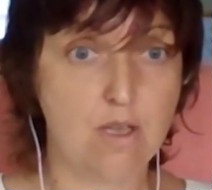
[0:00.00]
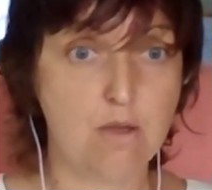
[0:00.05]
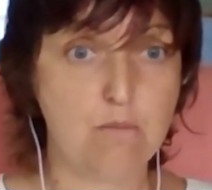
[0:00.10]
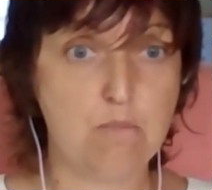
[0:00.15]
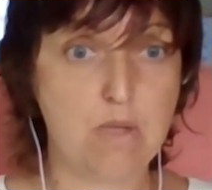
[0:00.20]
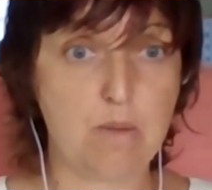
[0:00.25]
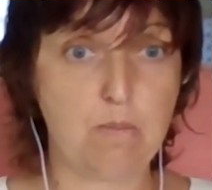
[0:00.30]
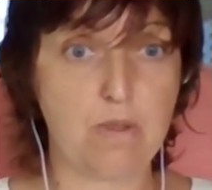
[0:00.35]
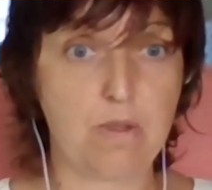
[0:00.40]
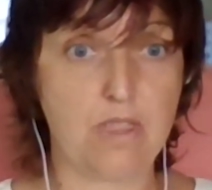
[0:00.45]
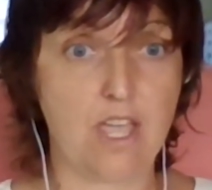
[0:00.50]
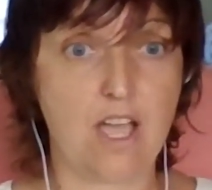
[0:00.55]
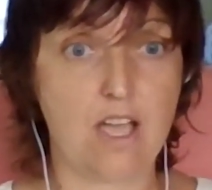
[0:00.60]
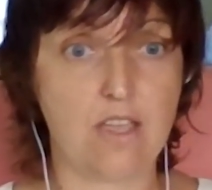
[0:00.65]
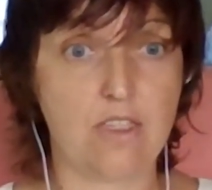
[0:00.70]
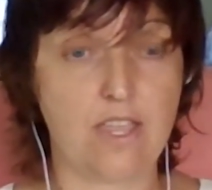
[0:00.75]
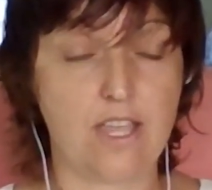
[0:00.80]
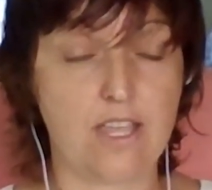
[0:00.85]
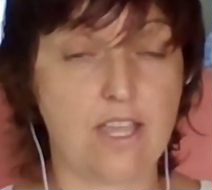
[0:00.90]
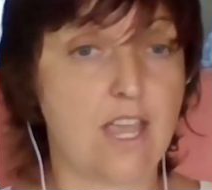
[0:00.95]
Maybe
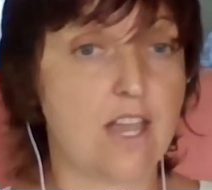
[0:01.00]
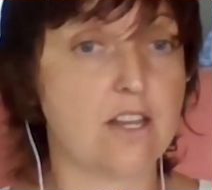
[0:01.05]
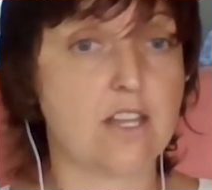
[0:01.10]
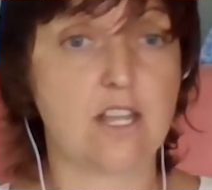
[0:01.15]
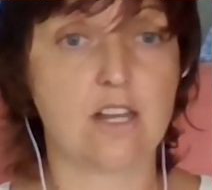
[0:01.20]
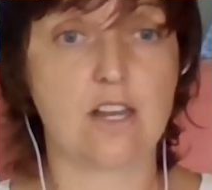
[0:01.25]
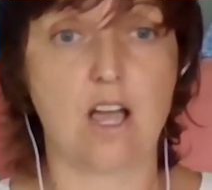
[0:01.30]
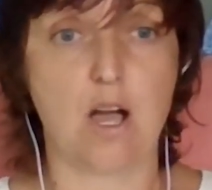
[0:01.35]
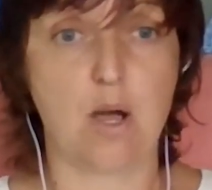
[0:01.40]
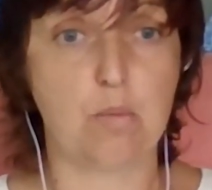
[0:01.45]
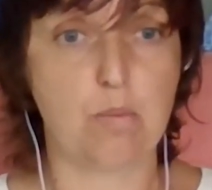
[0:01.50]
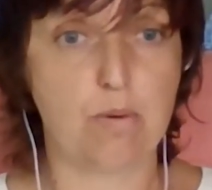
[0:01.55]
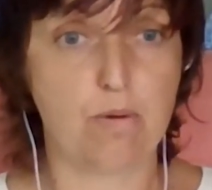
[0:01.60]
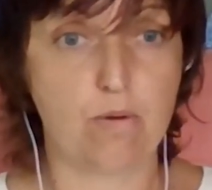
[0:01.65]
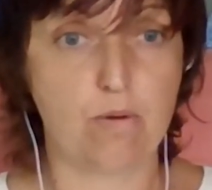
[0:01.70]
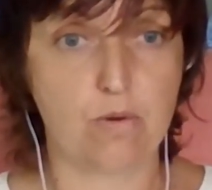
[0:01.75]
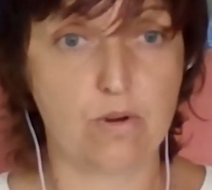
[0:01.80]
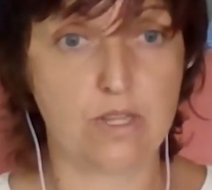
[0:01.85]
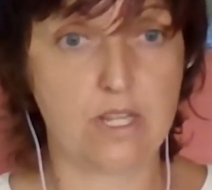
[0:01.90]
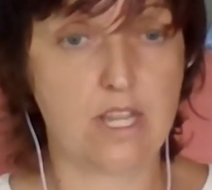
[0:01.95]
they can't get up,
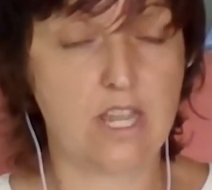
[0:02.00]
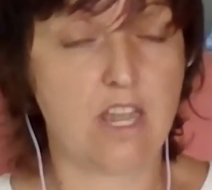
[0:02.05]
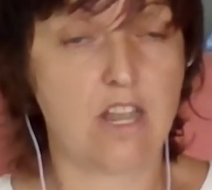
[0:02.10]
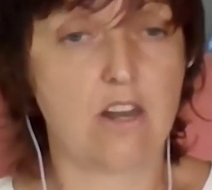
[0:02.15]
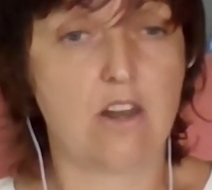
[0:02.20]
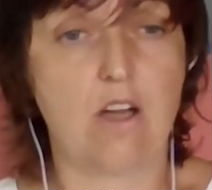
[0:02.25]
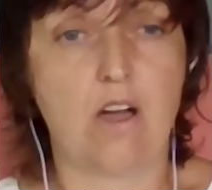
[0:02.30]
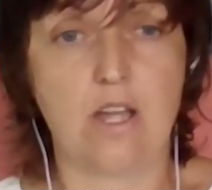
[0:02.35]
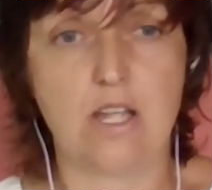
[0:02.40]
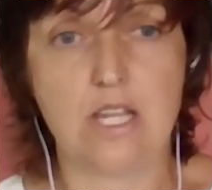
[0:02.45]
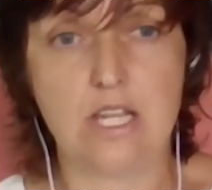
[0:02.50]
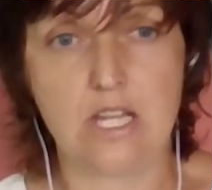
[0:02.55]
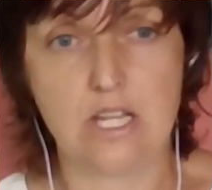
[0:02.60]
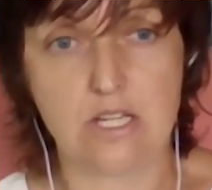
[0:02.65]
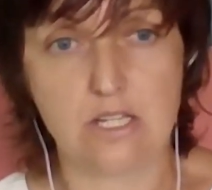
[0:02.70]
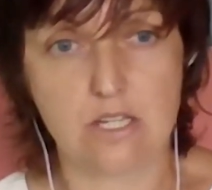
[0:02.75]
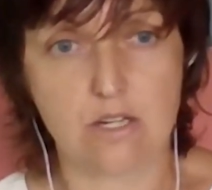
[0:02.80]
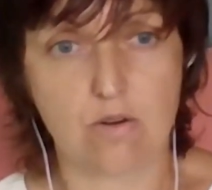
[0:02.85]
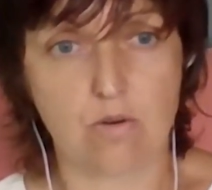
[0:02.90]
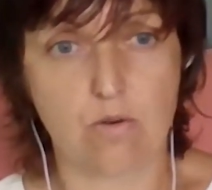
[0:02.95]
or they cannot
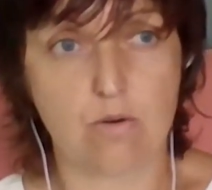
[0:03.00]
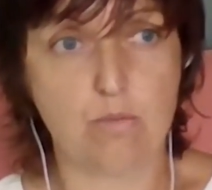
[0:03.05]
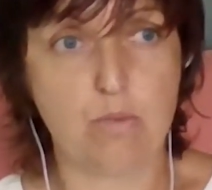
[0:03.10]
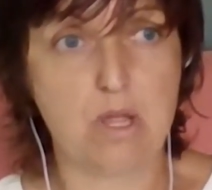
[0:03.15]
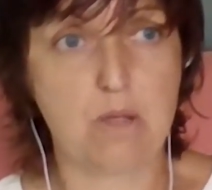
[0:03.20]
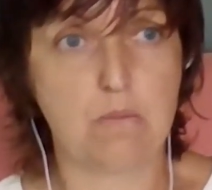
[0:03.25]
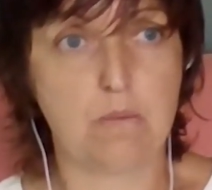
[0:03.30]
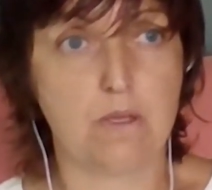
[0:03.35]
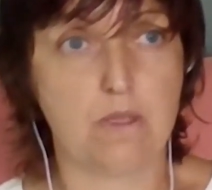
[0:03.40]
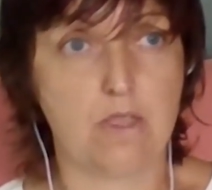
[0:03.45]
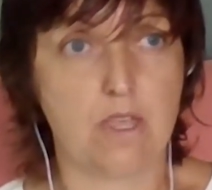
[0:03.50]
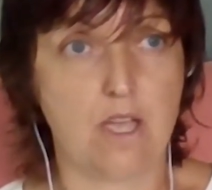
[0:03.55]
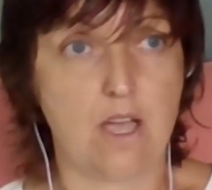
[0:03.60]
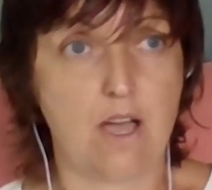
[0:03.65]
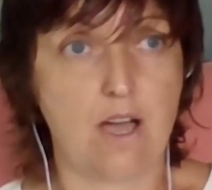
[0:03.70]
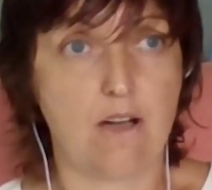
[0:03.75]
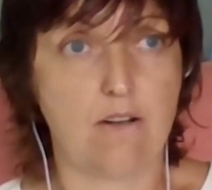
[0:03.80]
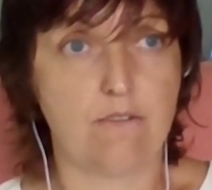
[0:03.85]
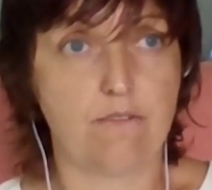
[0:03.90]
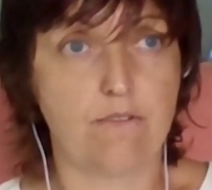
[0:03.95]
eat, or maybe they
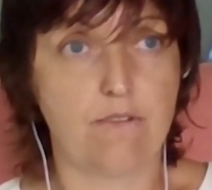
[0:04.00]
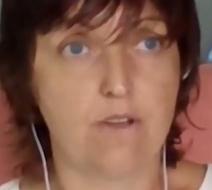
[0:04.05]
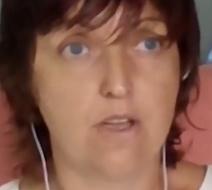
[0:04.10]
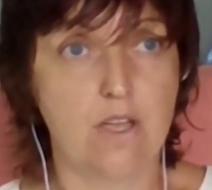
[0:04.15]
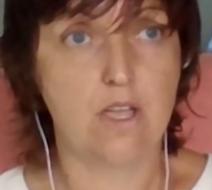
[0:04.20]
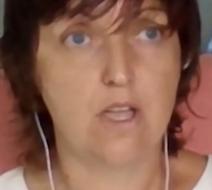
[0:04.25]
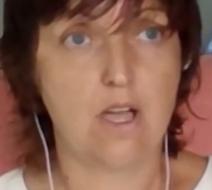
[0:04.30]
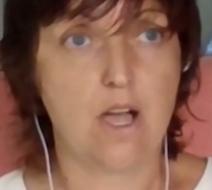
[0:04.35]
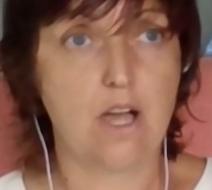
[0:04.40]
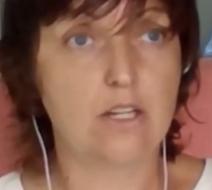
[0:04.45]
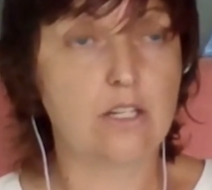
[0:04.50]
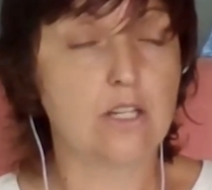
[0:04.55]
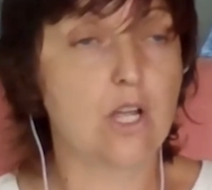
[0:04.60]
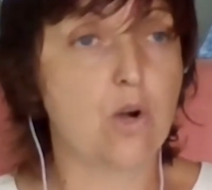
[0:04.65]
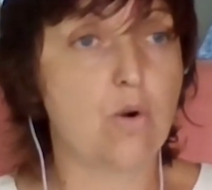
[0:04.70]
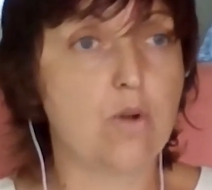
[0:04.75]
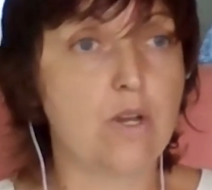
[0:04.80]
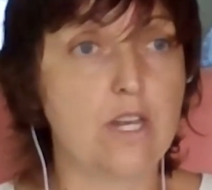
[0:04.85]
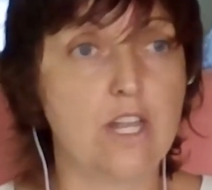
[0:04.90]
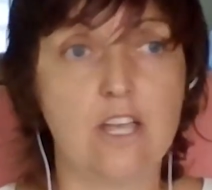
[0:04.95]
have
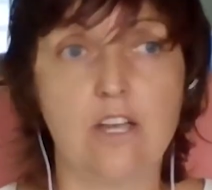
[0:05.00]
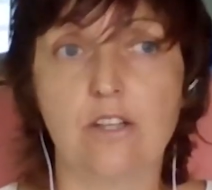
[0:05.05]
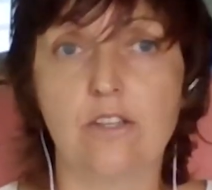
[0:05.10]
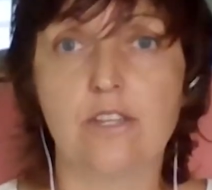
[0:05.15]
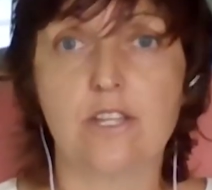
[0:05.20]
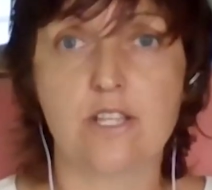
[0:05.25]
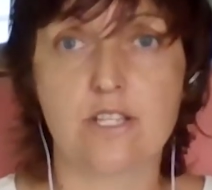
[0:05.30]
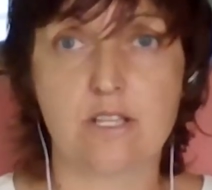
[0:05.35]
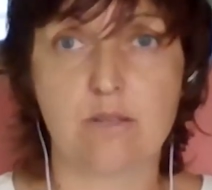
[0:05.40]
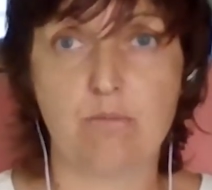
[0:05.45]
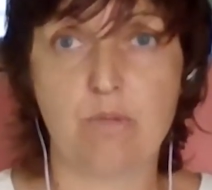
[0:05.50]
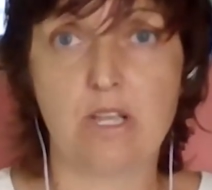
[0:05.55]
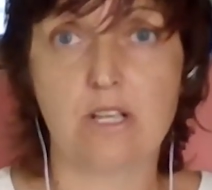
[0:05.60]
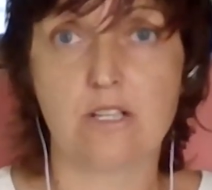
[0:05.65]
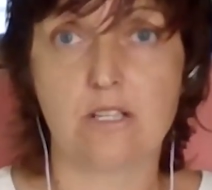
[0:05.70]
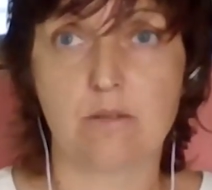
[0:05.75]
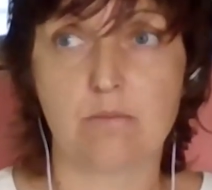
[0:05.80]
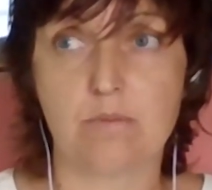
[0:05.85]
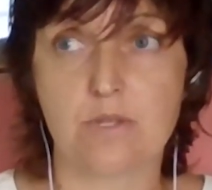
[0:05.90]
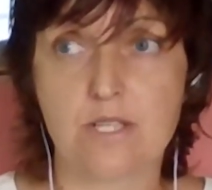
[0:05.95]
ongoing illness that makes
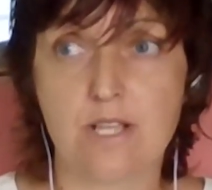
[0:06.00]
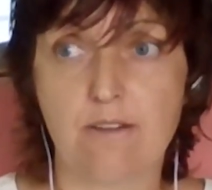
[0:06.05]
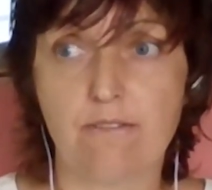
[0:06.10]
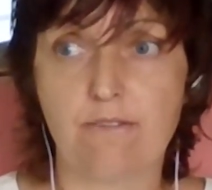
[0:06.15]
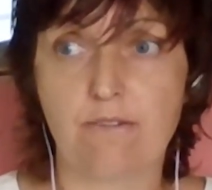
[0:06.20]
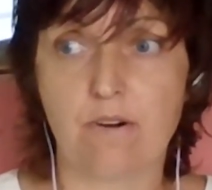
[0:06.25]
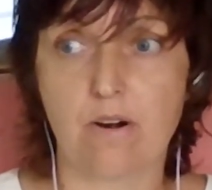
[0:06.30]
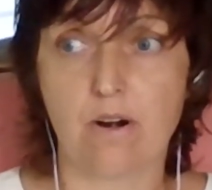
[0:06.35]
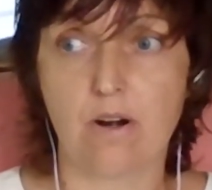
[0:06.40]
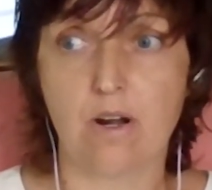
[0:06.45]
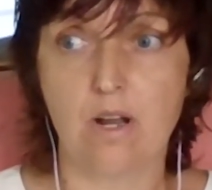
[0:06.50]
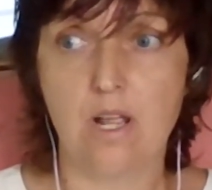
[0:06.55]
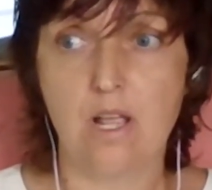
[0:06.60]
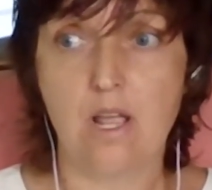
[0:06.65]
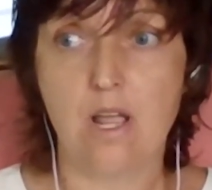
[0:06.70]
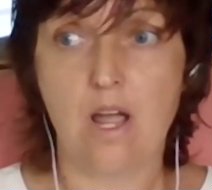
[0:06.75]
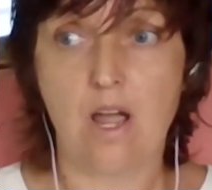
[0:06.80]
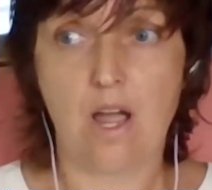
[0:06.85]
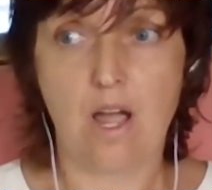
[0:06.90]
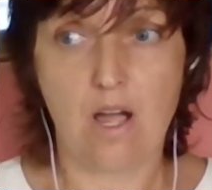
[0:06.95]
them suffer.
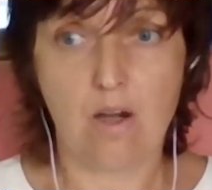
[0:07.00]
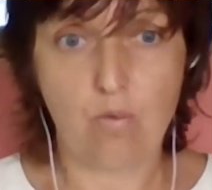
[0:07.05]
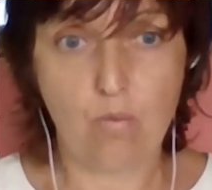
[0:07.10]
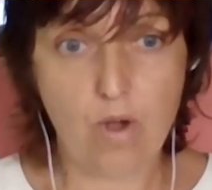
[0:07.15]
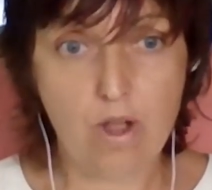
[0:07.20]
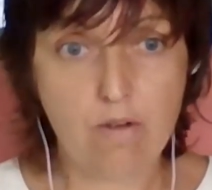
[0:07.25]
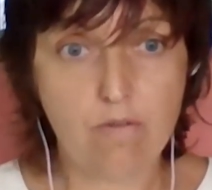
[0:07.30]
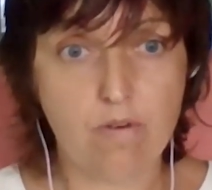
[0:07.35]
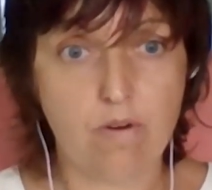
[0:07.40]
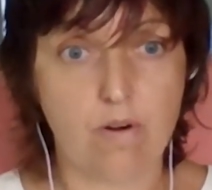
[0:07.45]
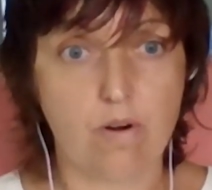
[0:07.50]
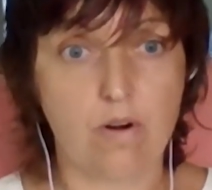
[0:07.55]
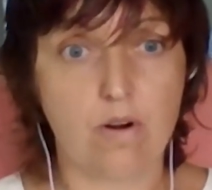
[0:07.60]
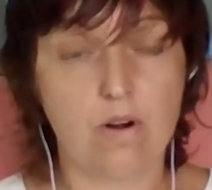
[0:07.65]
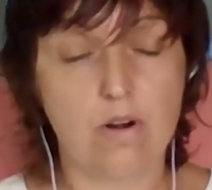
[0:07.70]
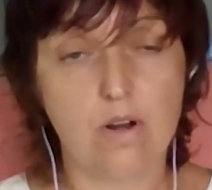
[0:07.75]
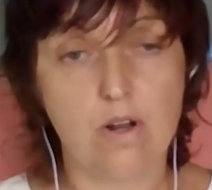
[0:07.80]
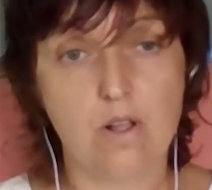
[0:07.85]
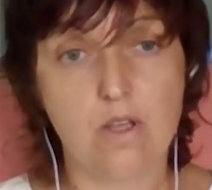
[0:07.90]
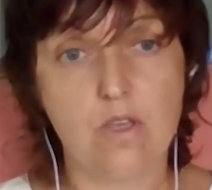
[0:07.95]
However,
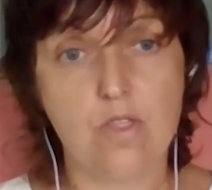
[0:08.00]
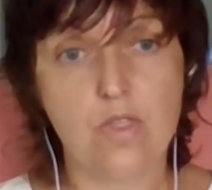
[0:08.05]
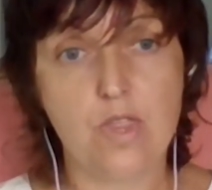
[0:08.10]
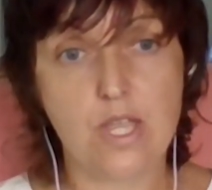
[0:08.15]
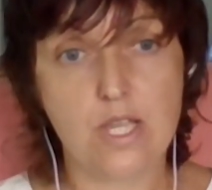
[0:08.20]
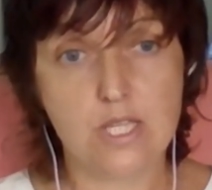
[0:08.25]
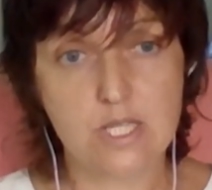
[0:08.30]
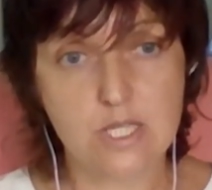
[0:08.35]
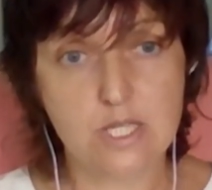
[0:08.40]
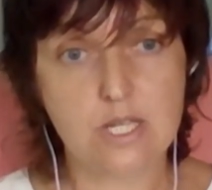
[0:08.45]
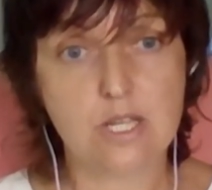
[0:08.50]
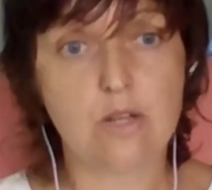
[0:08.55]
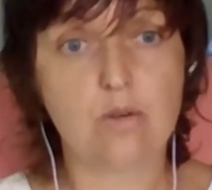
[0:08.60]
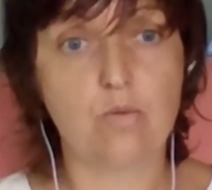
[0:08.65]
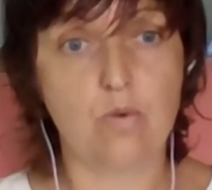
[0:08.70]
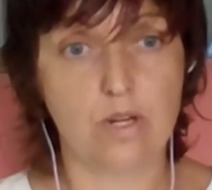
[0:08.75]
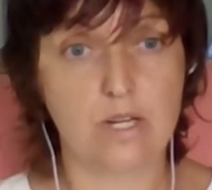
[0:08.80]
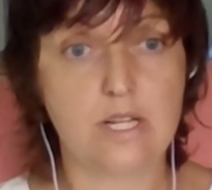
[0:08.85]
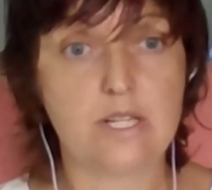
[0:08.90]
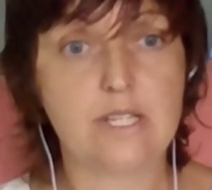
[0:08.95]
they still
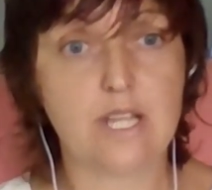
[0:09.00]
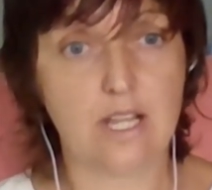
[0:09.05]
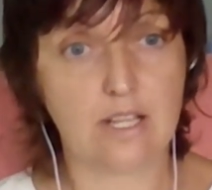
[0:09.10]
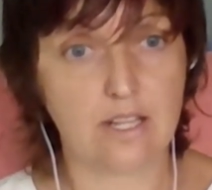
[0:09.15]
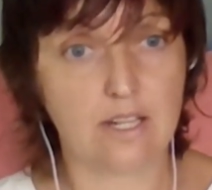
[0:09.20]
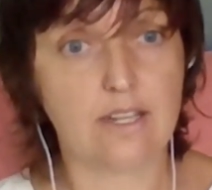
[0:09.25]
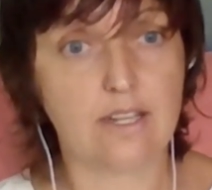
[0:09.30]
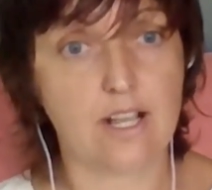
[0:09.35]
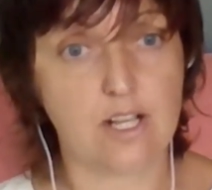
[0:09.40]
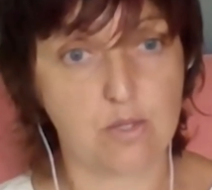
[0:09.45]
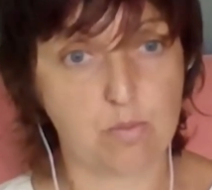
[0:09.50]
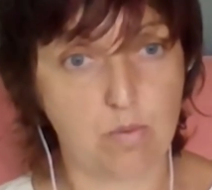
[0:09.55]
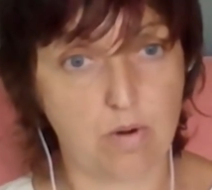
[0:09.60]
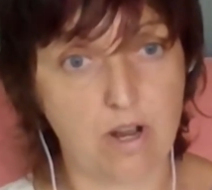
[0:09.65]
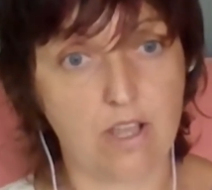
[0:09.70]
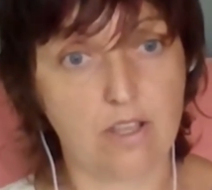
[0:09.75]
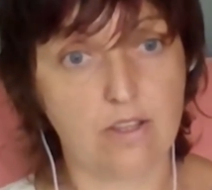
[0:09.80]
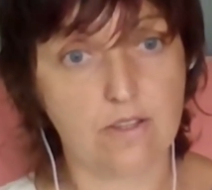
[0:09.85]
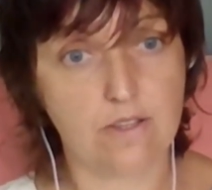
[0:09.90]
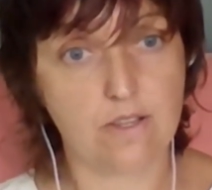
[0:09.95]
want to take that next
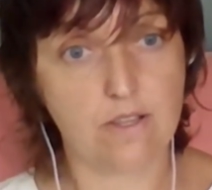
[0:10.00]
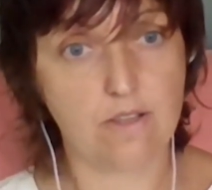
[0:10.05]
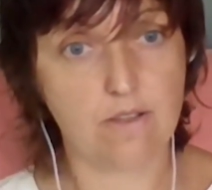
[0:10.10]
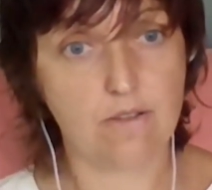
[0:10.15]
breath.